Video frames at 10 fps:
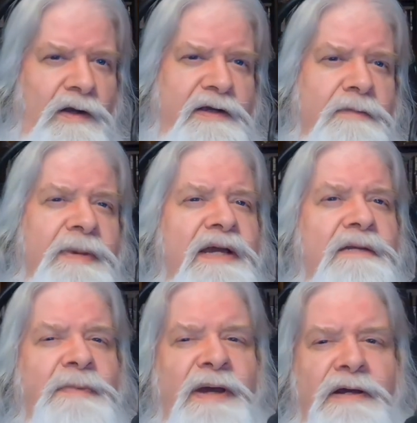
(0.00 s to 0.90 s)
command
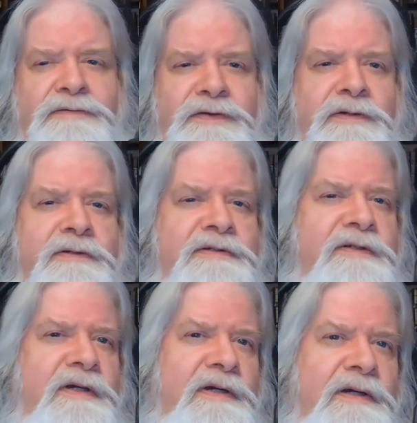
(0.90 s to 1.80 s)
a battlefield,
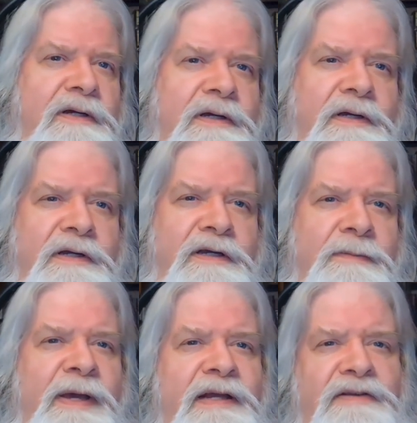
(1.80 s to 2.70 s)
command a